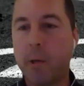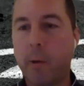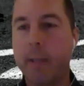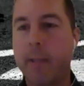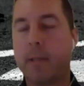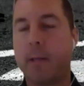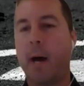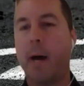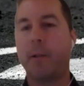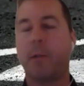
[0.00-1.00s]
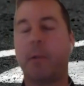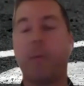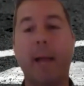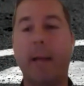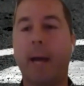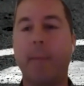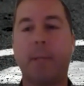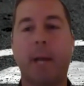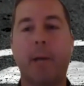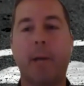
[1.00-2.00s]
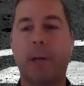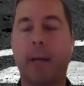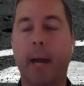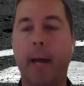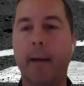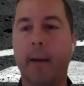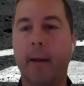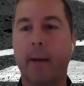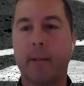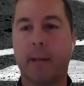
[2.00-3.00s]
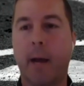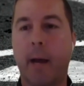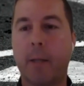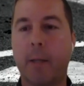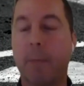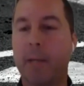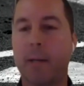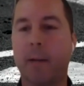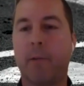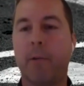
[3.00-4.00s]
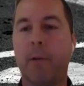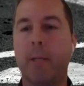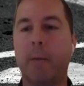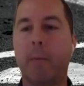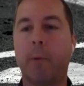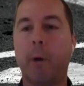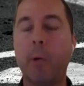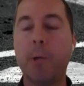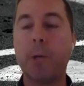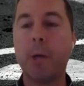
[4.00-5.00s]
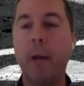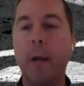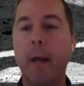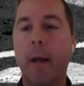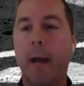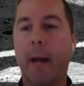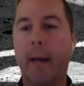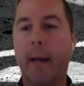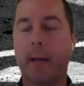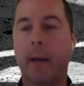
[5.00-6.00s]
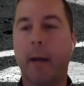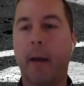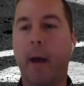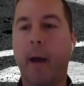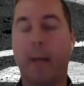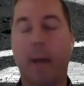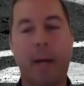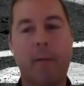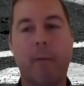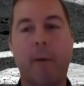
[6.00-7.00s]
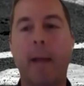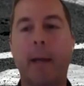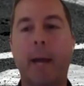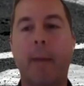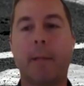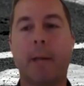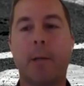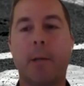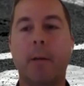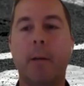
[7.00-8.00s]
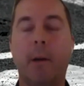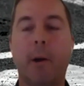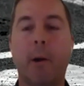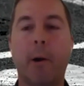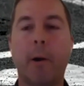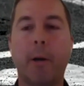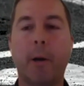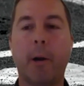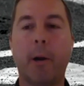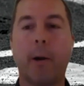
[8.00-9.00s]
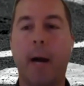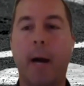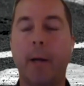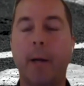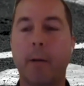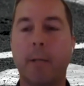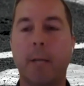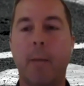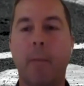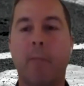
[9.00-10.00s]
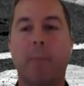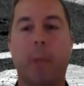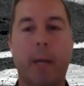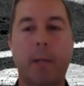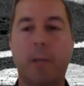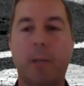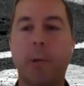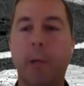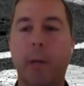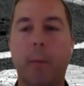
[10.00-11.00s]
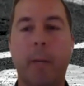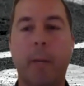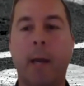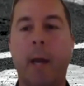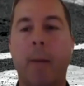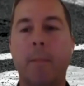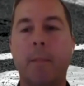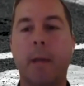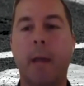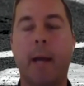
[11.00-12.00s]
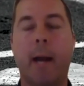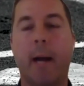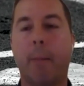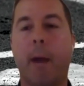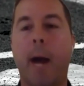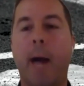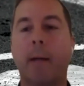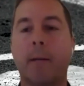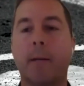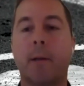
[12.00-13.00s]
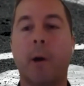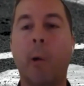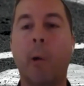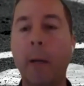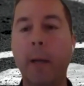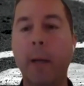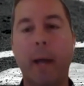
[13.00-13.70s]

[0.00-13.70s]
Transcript: So it's uh, so the Rally cap session again is uh, it's based on the three team approach and it, it, at the end of a rally cap session your your uh, your team will have played two little mini games and how to practice so